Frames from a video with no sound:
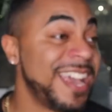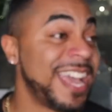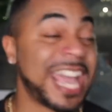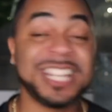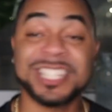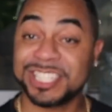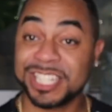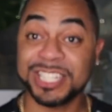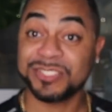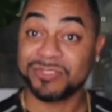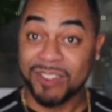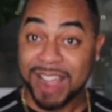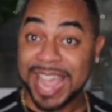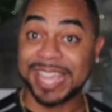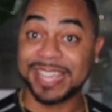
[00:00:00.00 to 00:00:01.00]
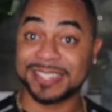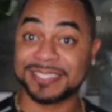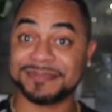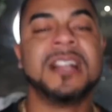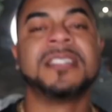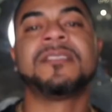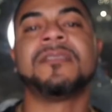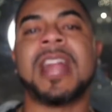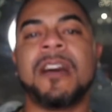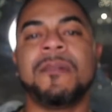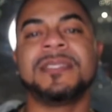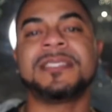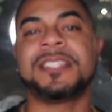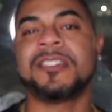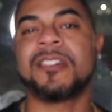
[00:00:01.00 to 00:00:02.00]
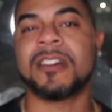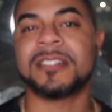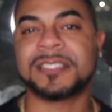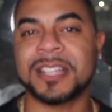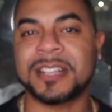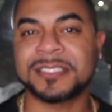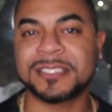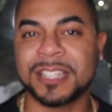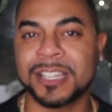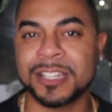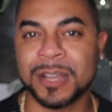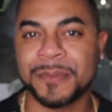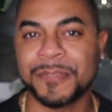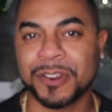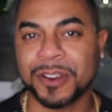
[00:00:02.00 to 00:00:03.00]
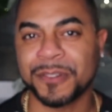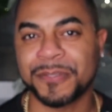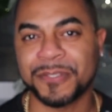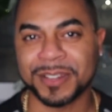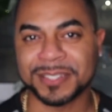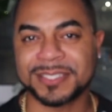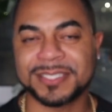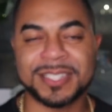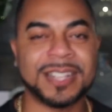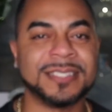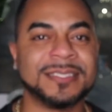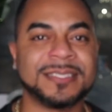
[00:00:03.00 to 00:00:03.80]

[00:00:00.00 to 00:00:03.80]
And she's right. So now we see Garcelle sticking up for her friend Sutton,